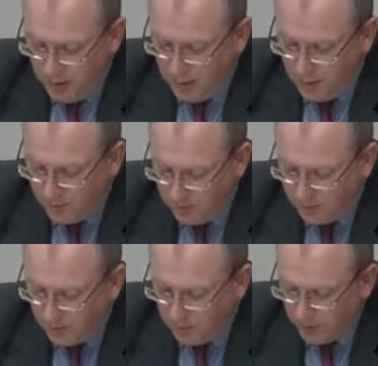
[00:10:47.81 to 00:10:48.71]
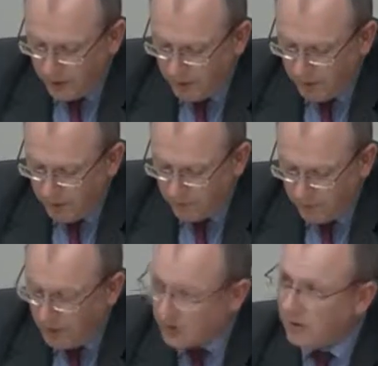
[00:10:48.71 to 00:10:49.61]
I believe that we now have a
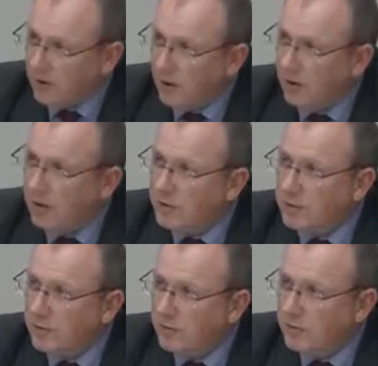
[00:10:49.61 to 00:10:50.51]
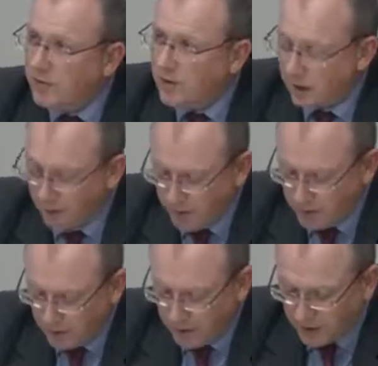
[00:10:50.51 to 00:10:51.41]
best-in-class retail
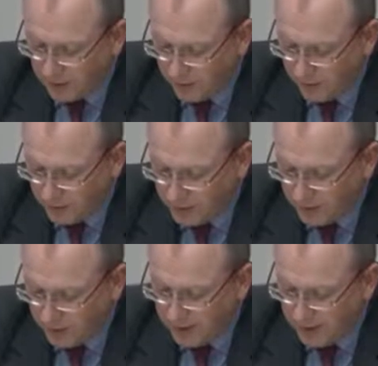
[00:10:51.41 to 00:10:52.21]
arrears management function.